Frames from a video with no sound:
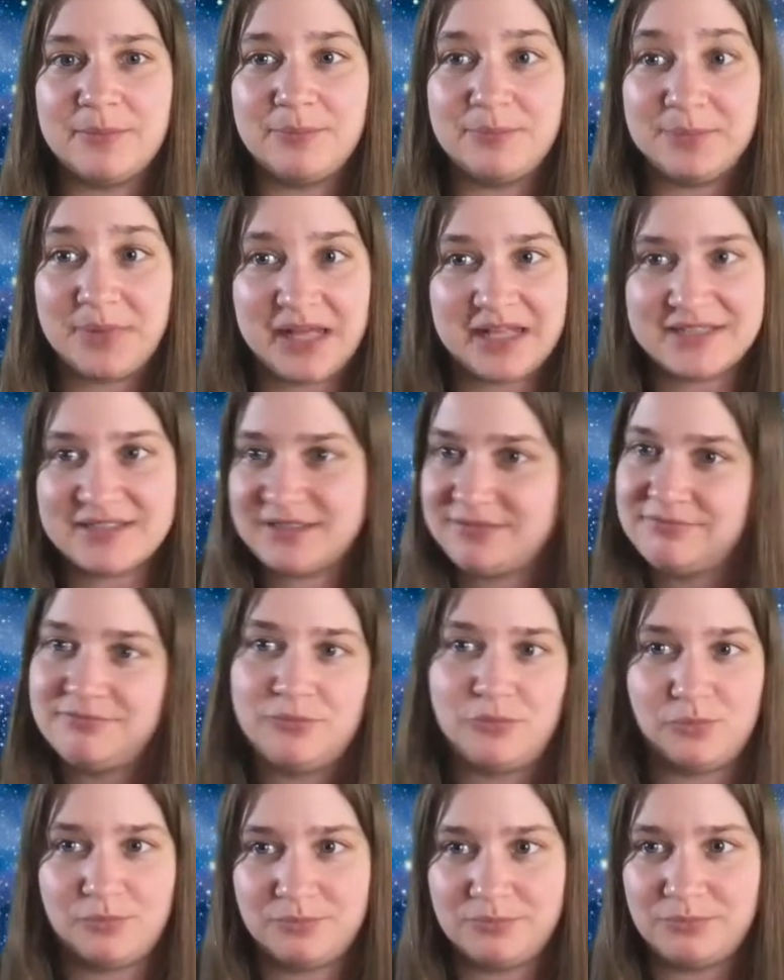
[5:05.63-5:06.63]
but
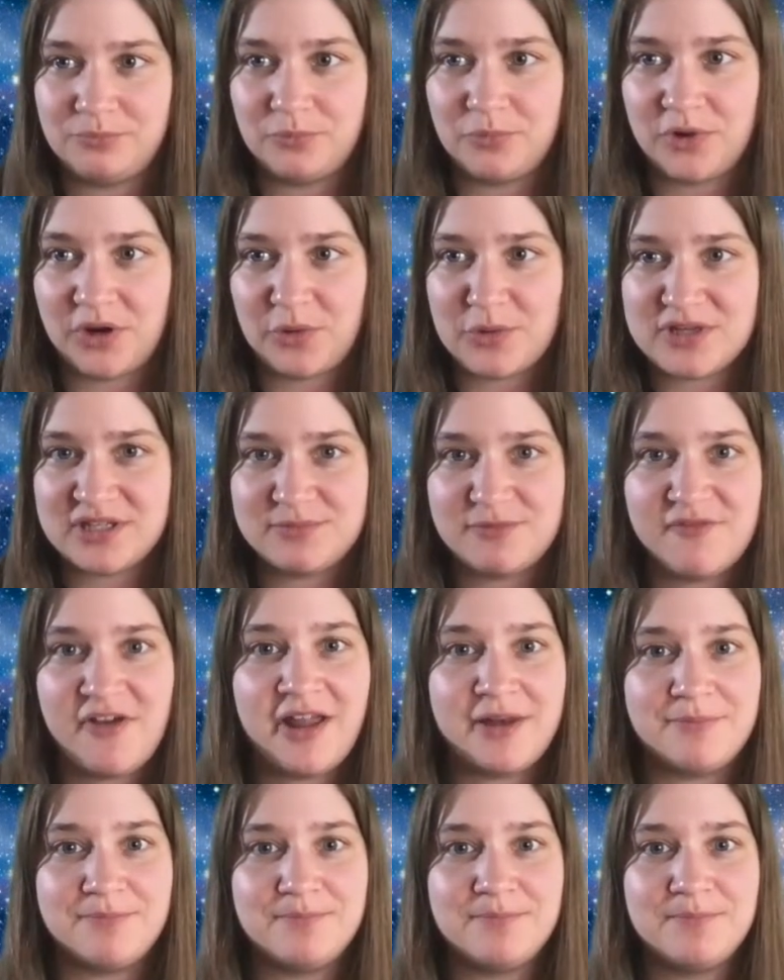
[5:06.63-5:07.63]
we're going to move on.